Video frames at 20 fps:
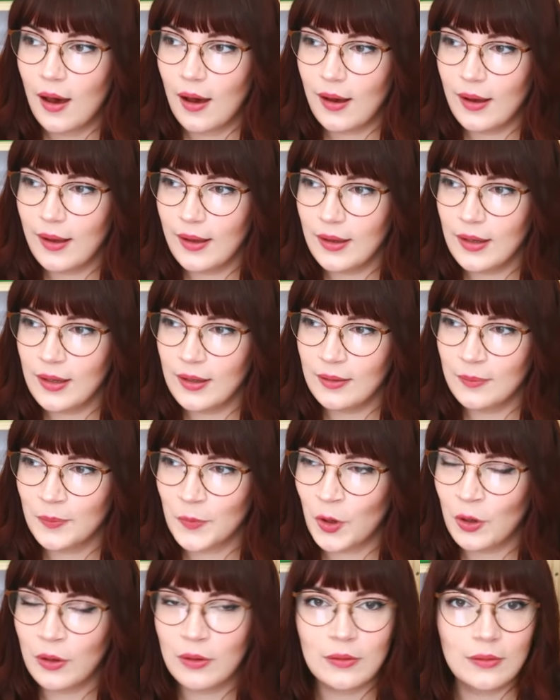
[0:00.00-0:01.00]
I
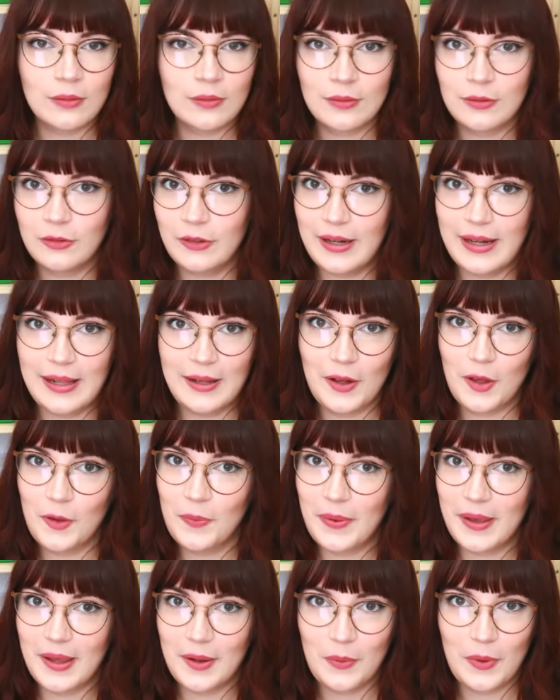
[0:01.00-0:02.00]
am not really
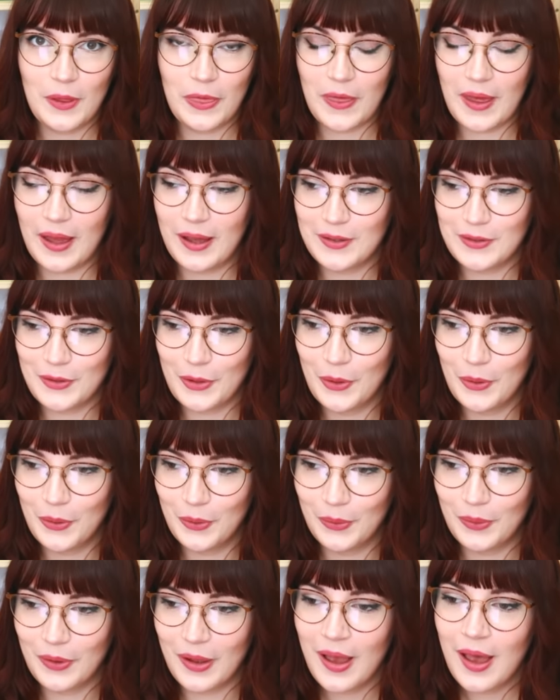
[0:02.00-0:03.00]
coping with that at
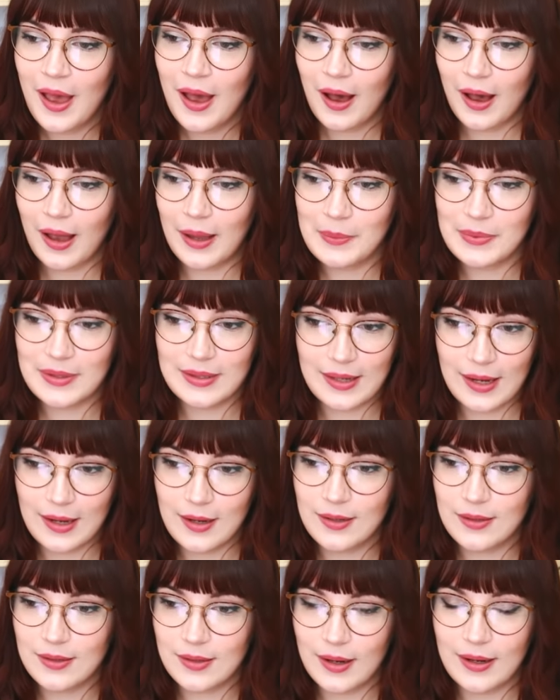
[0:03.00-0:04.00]
all. I'm
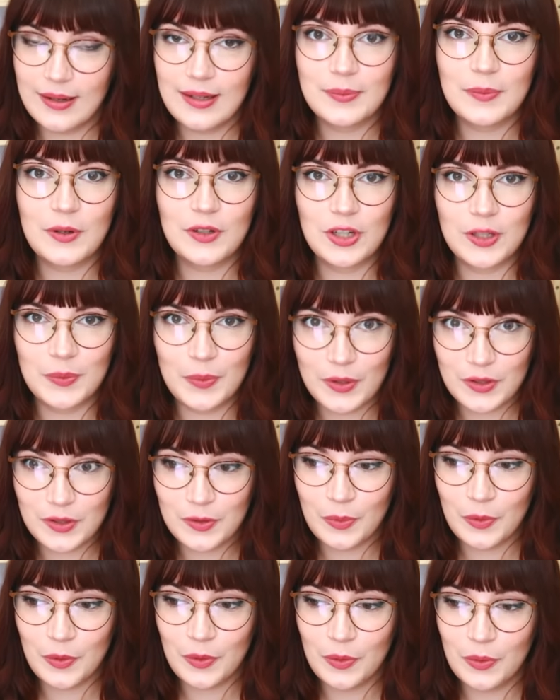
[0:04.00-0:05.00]
staying inside as much as
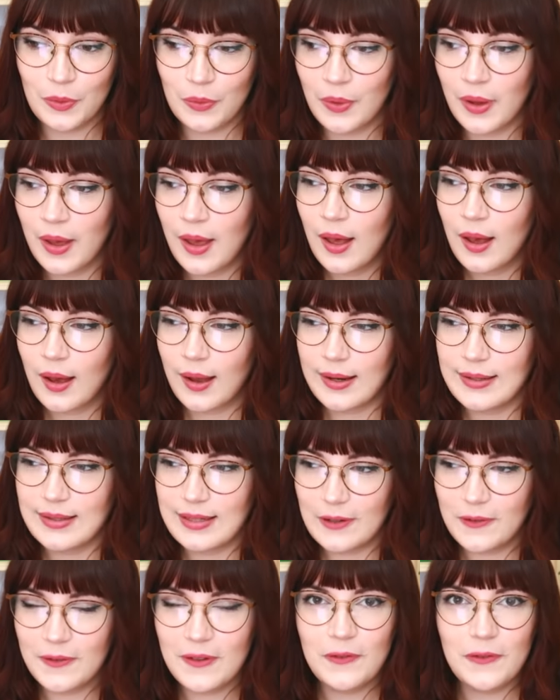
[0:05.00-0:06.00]
possible. I
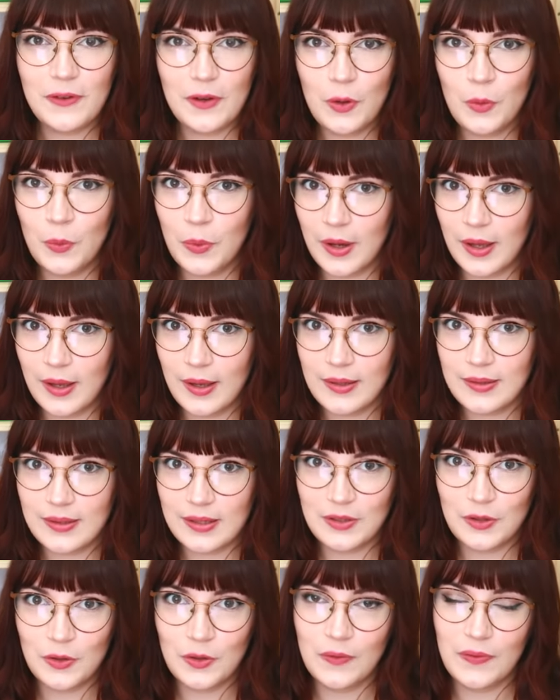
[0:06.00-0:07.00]
definitely feel worse.
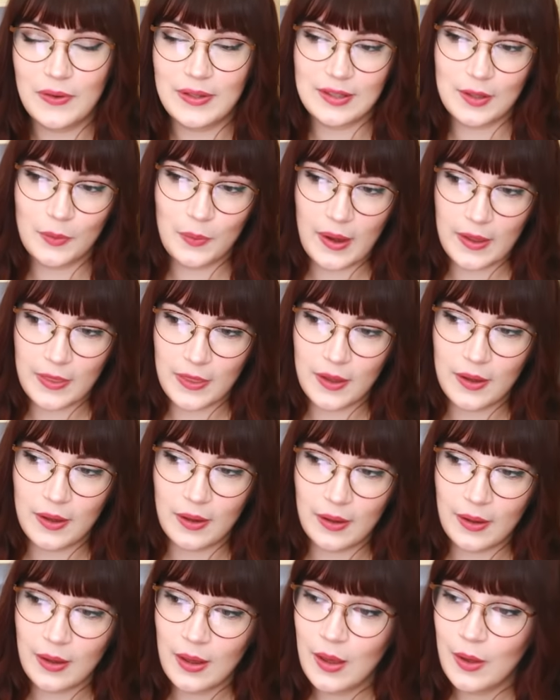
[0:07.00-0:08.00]
I don't know if it's the
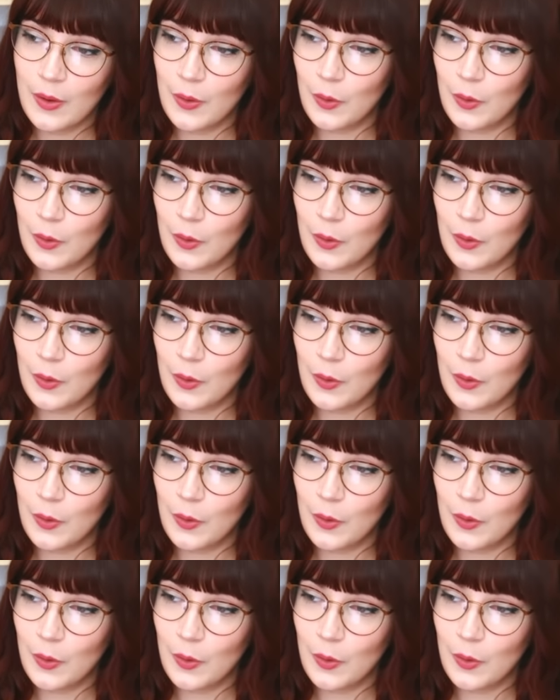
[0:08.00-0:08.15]
weather